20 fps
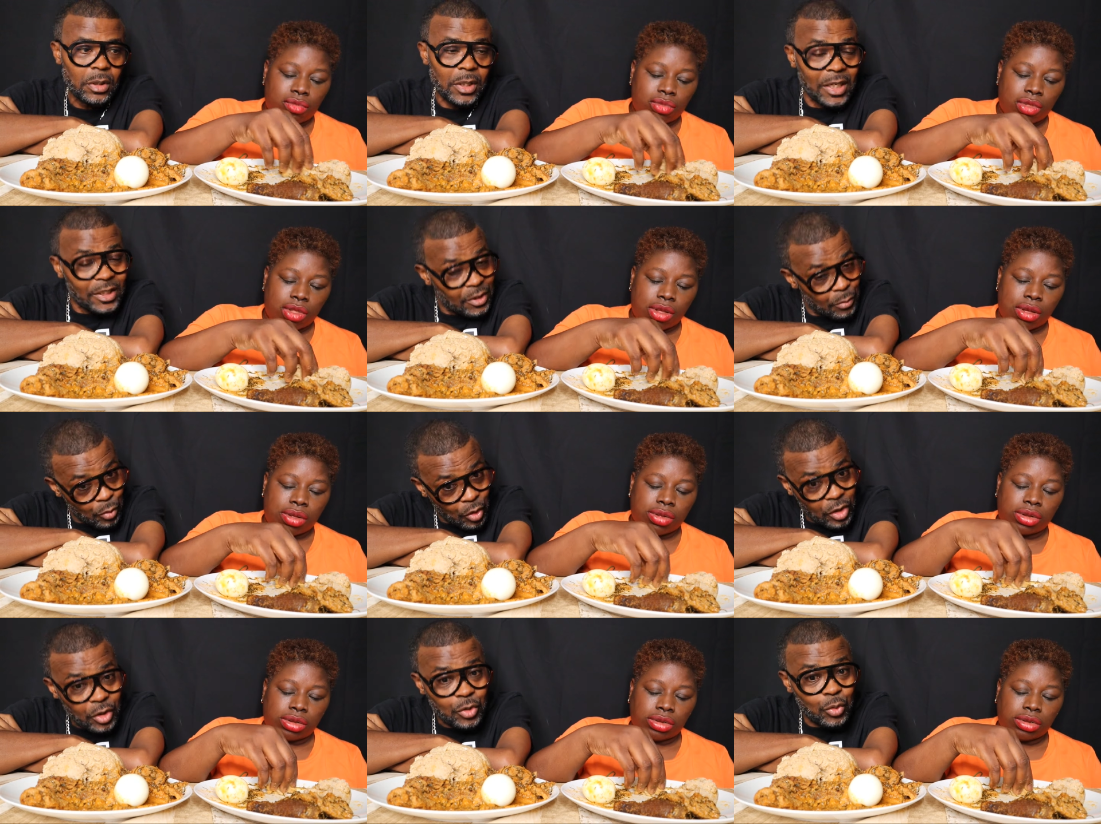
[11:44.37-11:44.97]
Speaker 1: That's
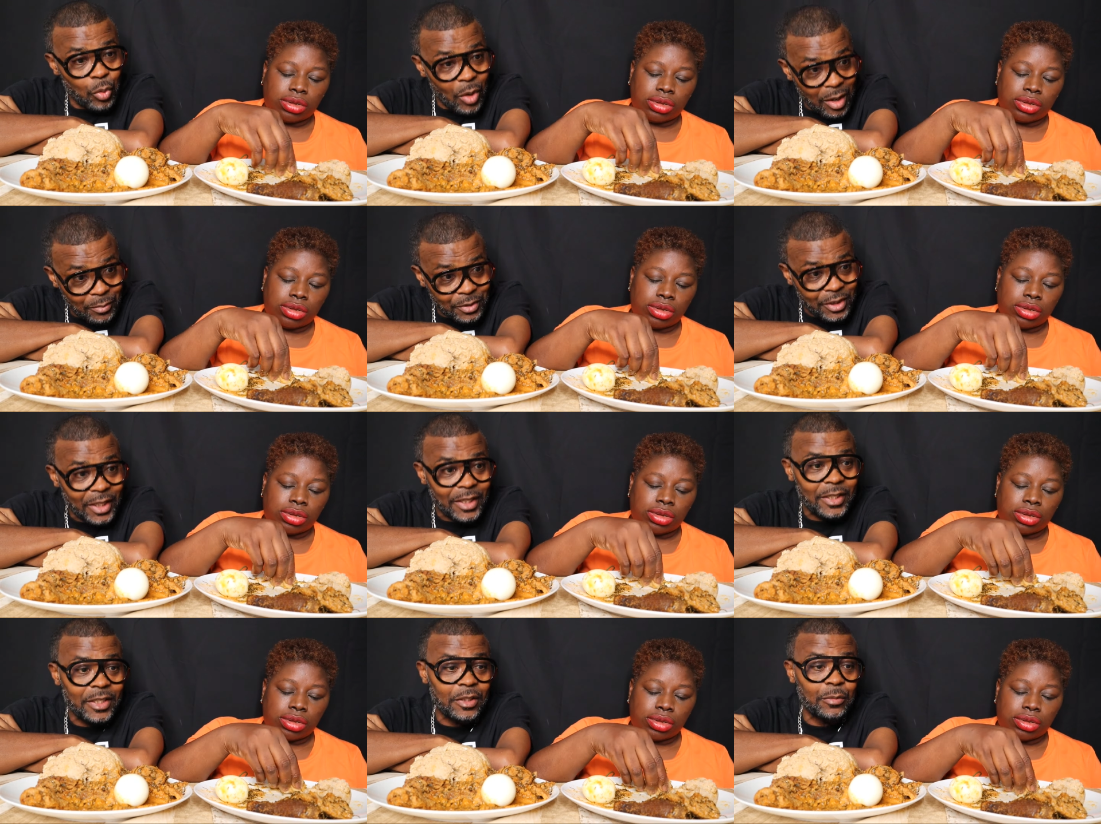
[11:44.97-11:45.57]
the more reason why I'm
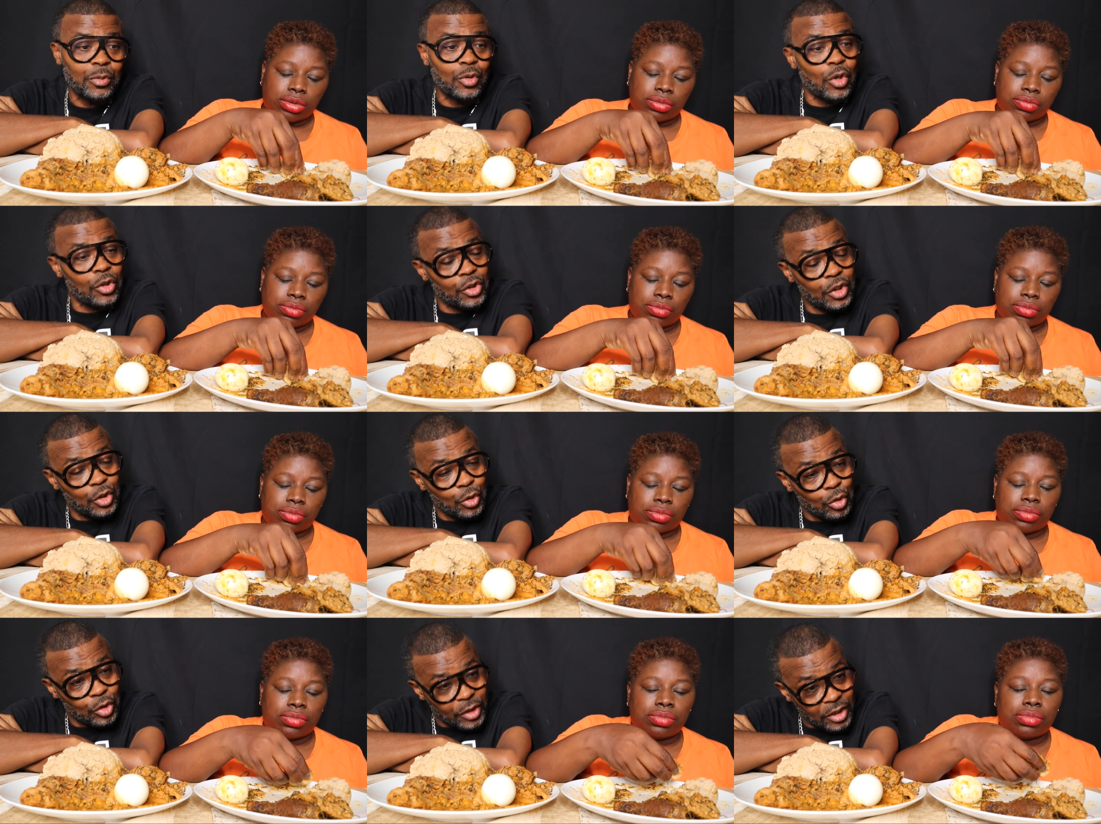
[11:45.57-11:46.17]
saying it,
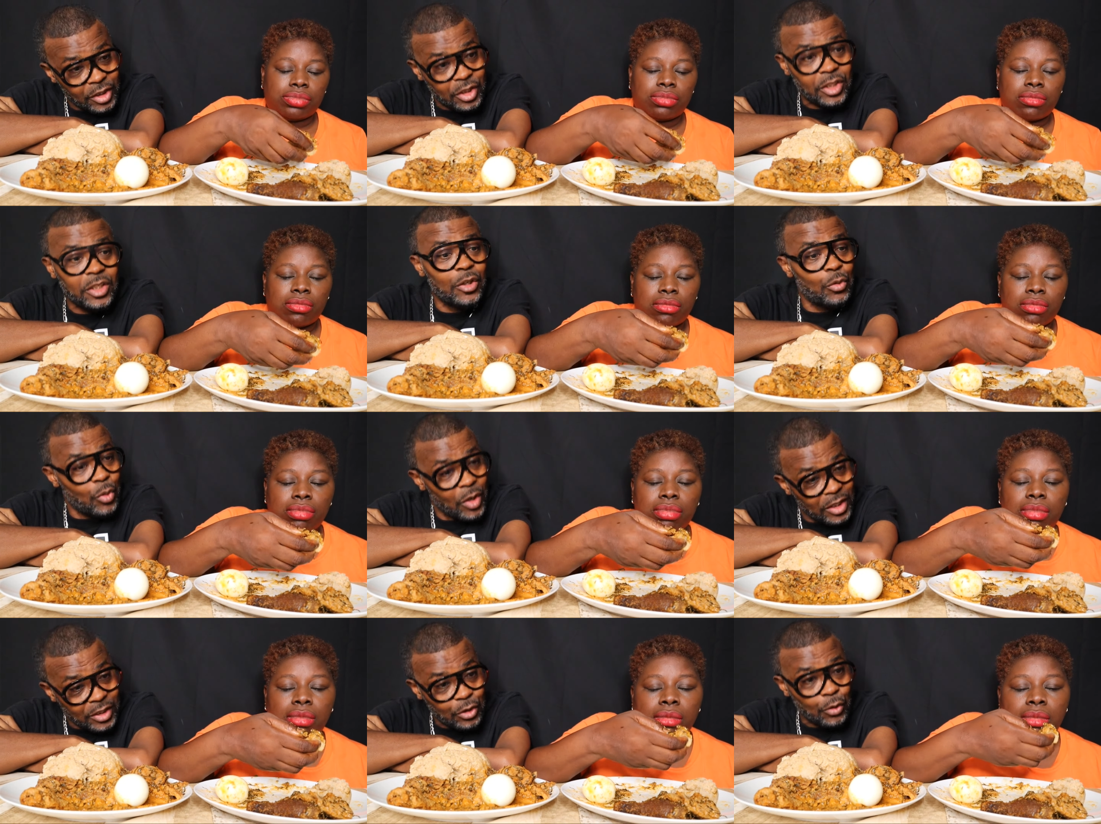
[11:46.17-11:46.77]
because you notice
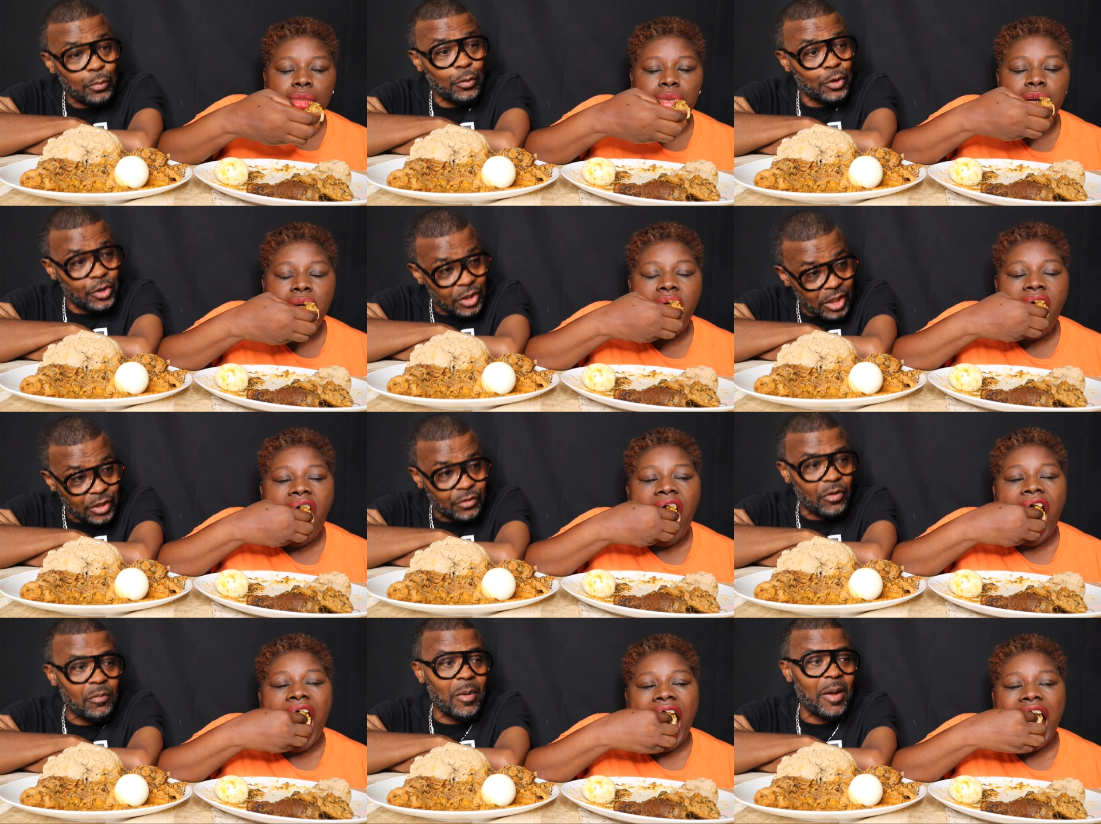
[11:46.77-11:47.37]
the way it's supposed
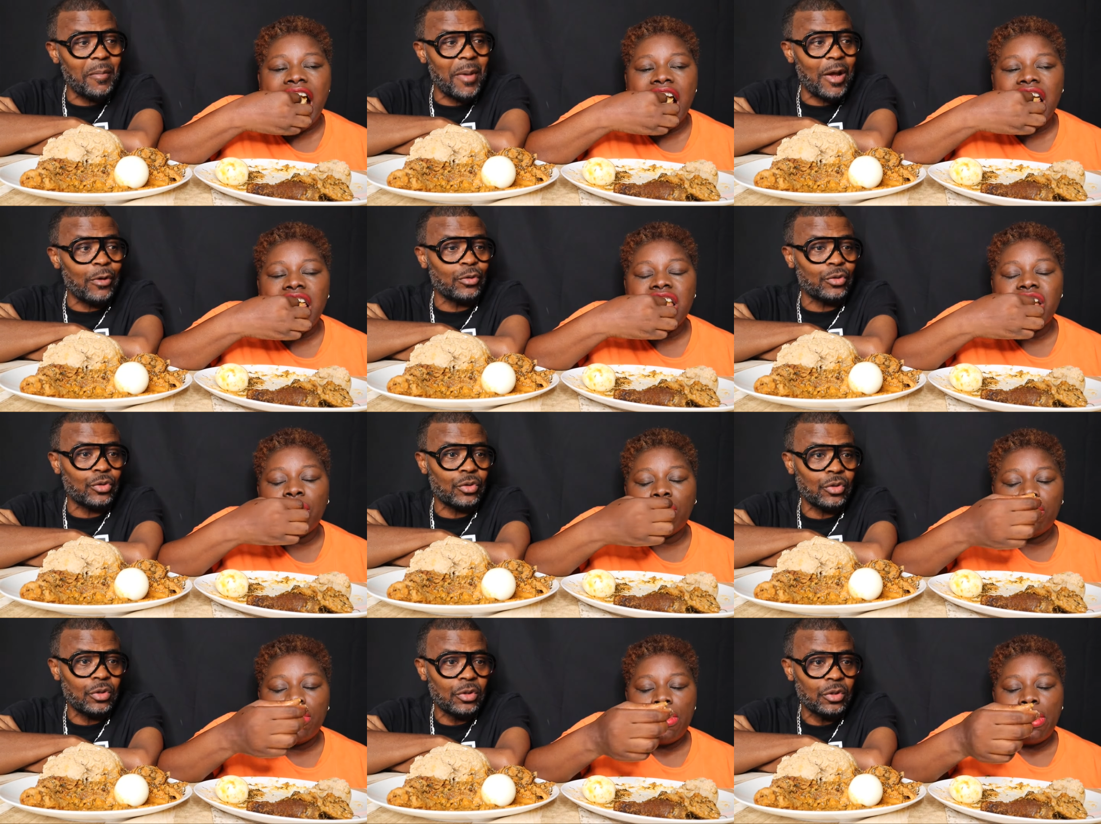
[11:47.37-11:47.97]
to taste from my
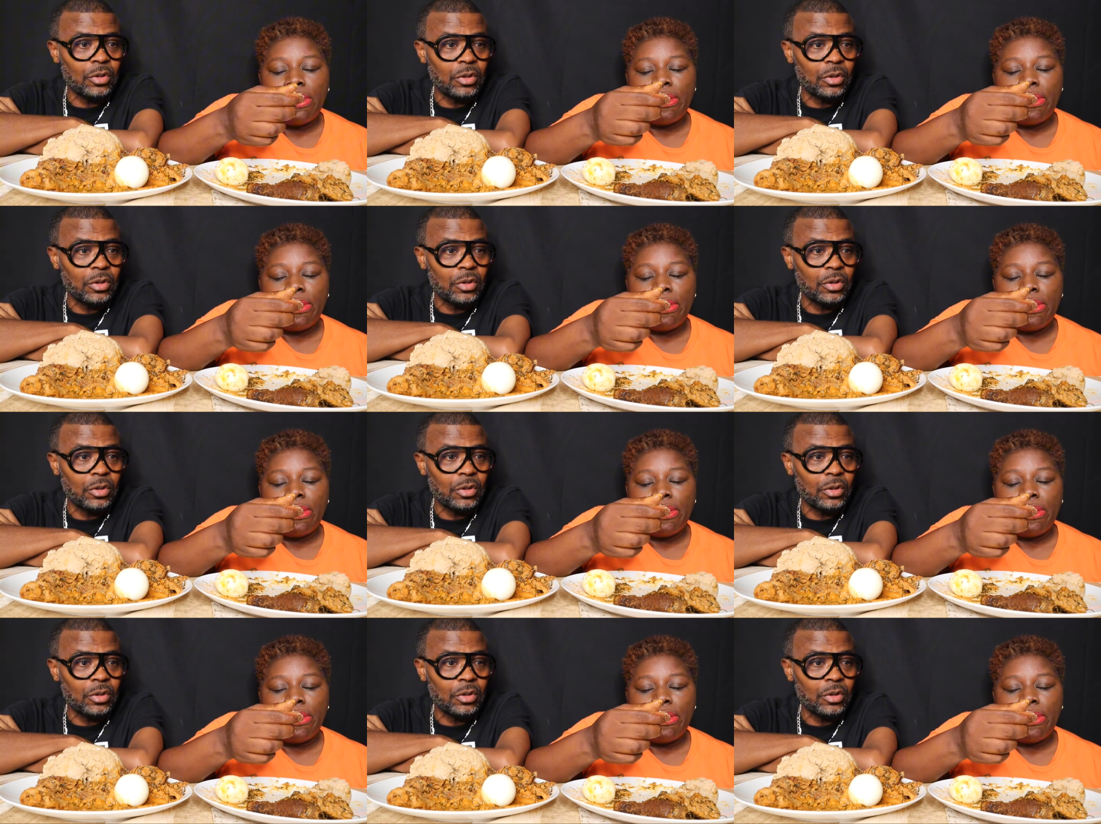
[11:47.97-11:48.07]
mouth.